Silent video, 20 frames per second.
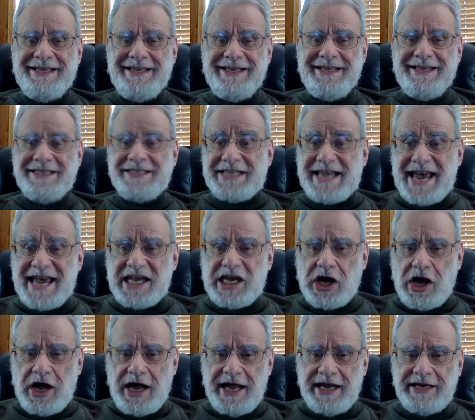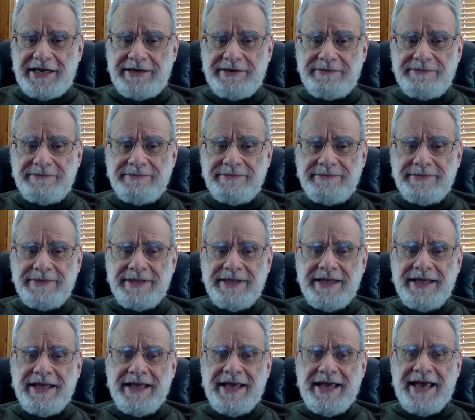Zycon,
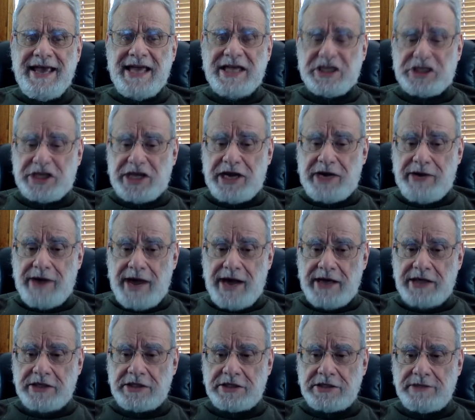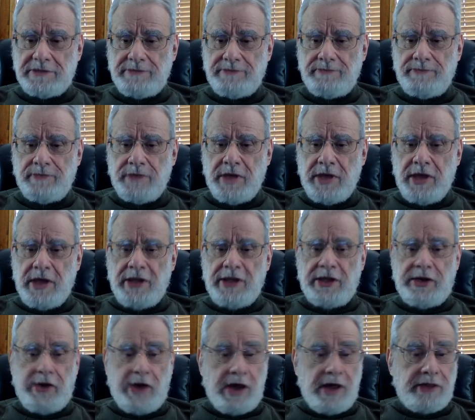and Xerox. There
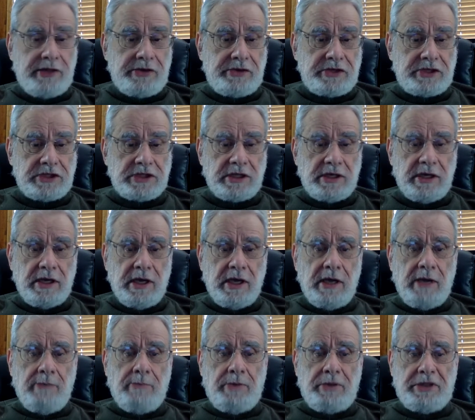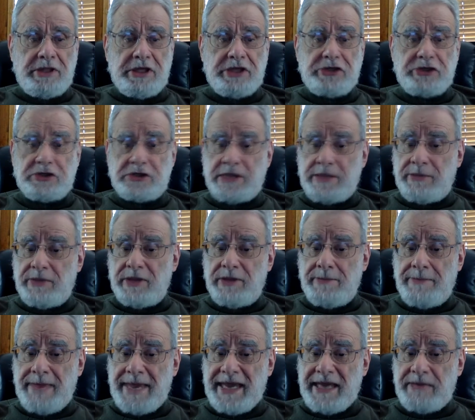are others, but these are some of the
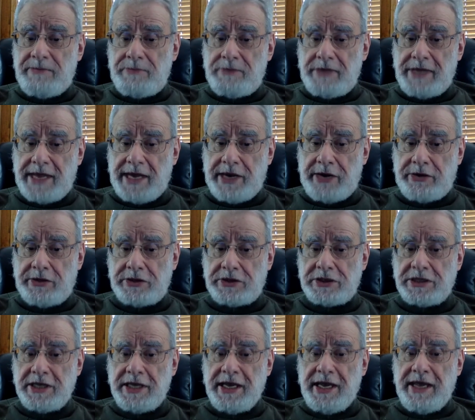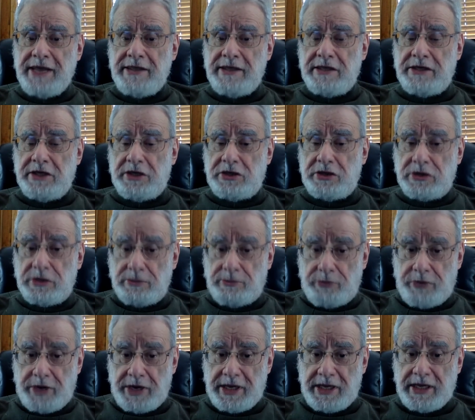main players in the digital
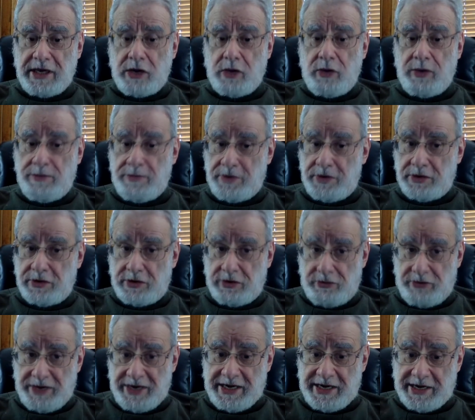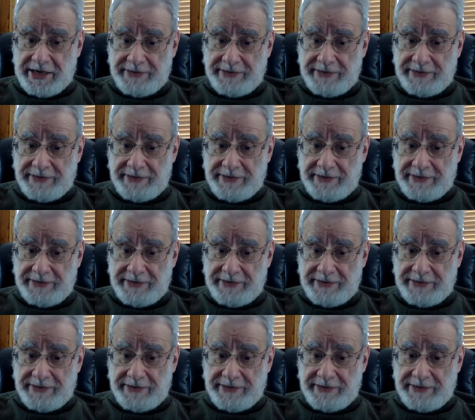printing equipment arena.